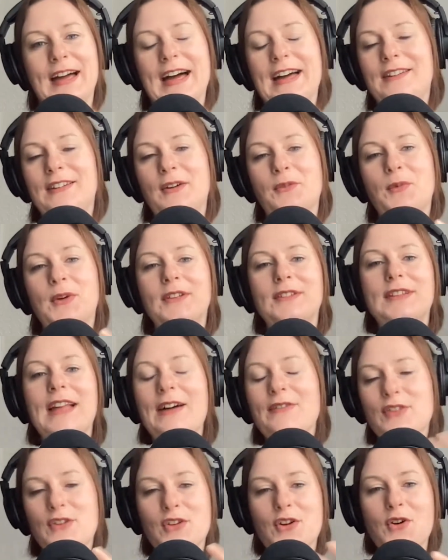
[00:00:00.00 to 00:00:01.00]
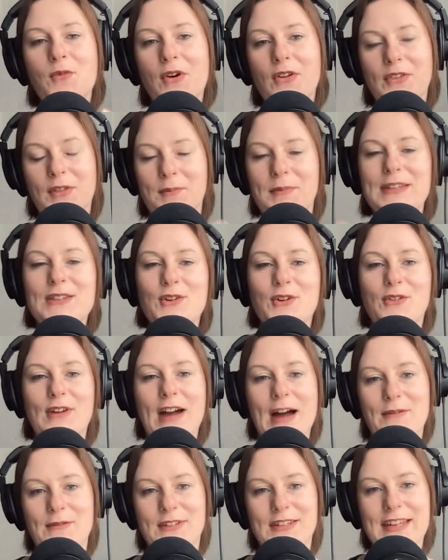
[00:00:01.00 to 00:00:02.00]
And we'll never know what the middle
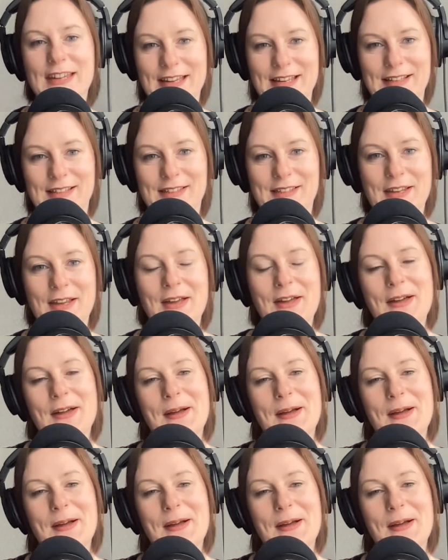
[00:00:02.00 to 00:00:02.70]
ground is,